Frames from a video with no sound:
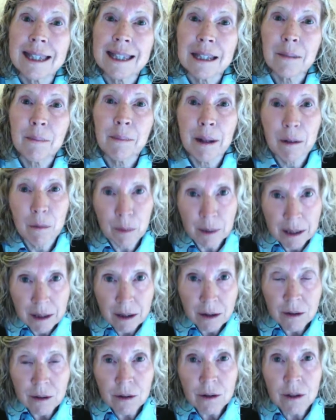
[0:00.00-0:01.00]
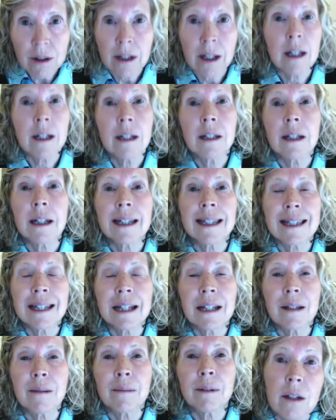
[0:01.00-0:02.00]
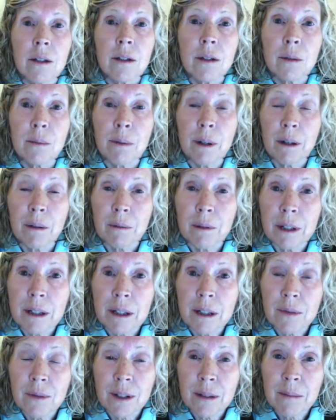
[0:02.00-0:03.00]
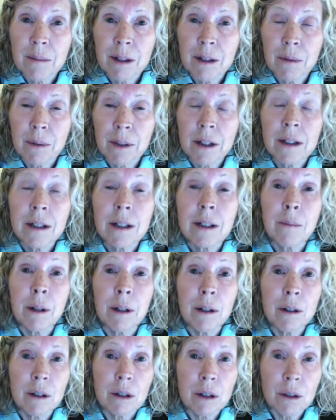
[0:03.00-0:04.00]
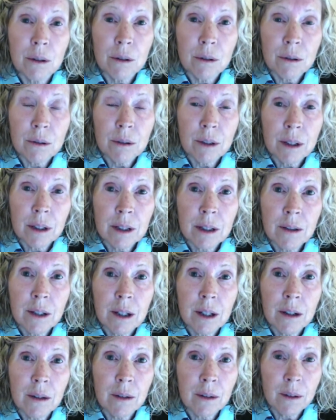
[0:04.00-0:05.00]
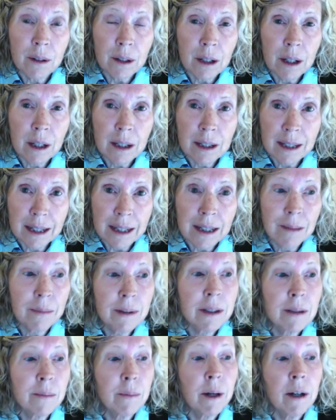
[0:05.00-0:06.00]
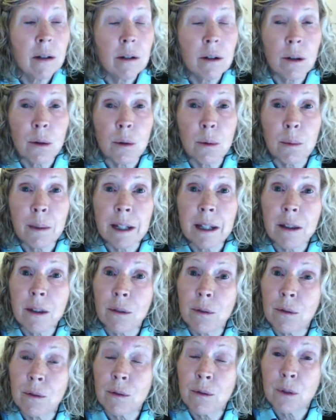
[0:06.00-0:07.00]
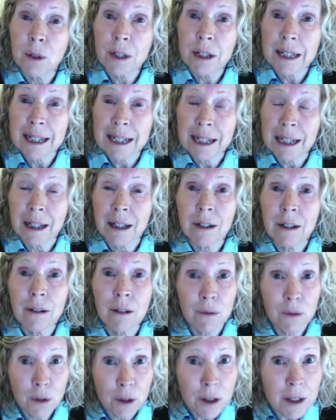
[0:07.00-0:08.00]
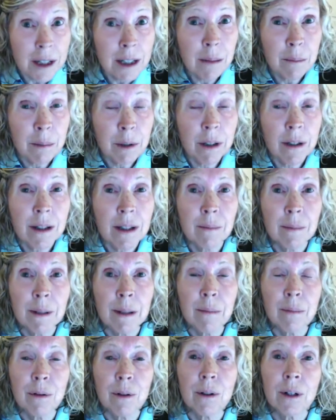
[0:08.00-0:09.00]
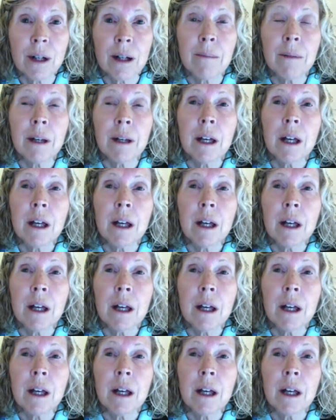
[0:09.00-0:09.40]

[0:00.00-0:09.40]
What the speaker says: my research and assessments. So part 1 is phonemic awareness, part 2 is assessments, part 3 through 14. There are 14 parts in my program.